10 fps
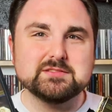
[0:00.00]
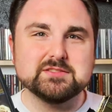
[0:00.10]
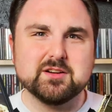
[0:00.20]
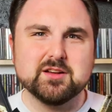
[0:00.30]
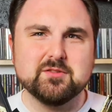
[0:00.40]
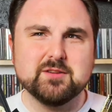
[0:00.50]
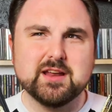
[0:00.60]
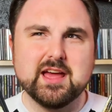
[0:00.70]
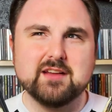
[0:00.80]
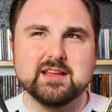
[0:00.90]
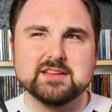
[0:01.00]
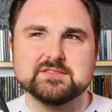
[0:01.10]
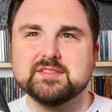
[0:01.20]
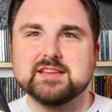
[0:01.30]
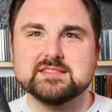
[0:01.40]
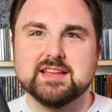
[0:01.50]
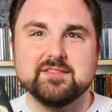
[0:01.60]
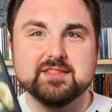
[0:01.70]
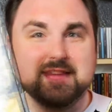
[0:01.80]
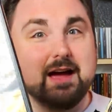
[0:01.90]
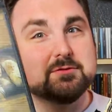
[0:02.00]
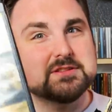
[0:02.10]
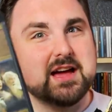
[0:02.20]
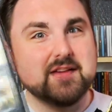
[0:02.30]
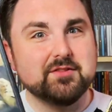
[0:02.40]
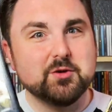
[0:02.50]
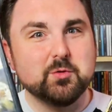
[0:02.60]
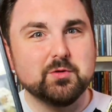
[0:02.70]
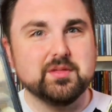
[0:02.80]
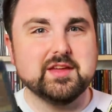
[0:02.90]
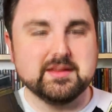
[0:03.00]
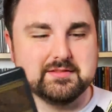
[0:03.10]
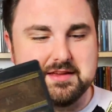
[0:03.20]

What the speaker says: started going out like in 2011, that was kind of a cool thing.